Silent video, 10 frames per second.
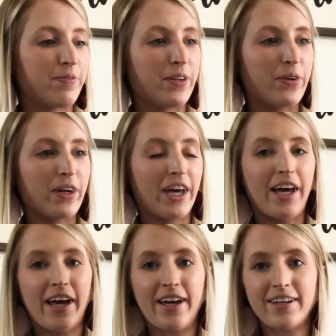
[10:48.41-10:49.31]

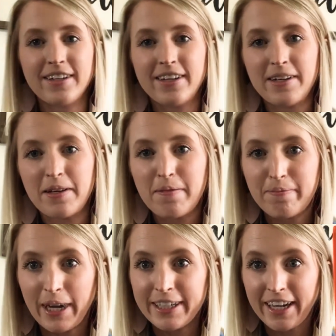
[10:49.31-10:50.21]
Okay,
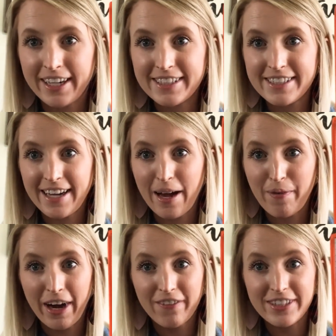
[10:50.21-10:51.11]
my next step, I
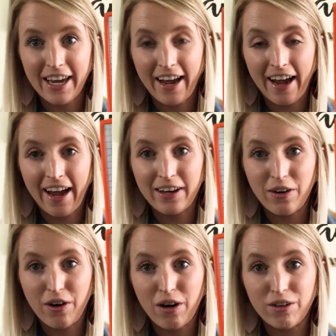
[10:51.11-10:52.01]
have to add
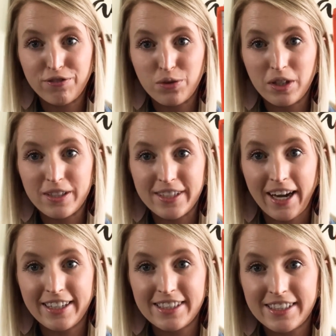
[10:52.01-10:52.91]
all 4
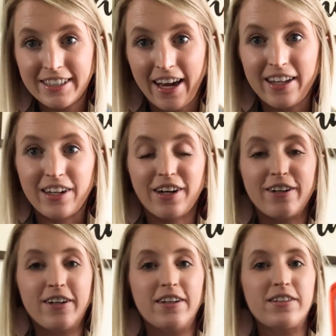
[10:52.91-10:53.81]
sides together.
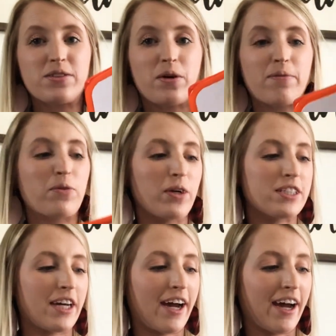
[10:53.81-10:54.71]
So I'm going
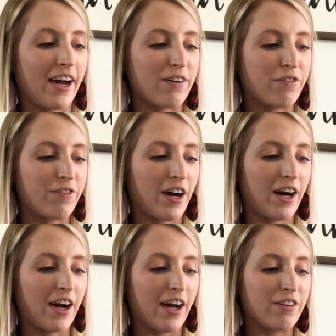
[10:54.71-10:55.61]
to add
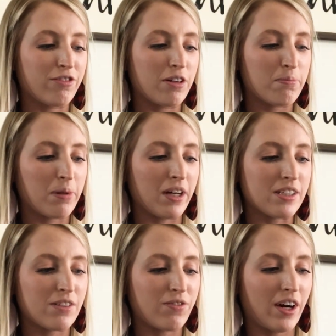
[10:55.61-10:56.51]
5 plus
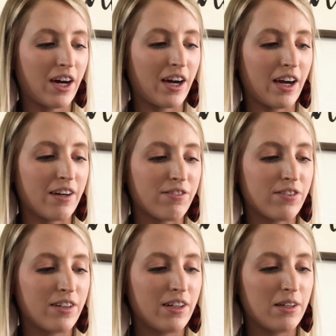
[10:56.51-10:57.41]
5
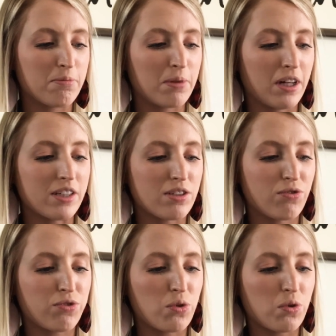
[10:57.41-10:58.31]
plus
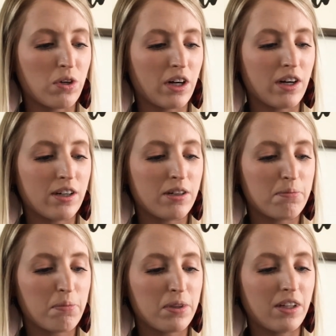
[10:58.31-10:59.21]
4
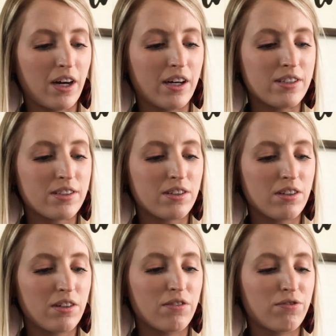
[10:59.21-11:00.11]
plus
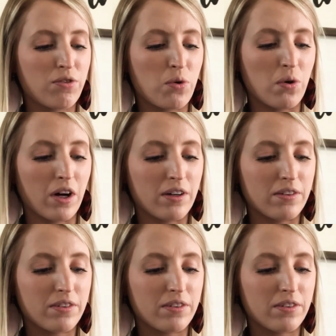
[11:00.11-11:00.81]
4.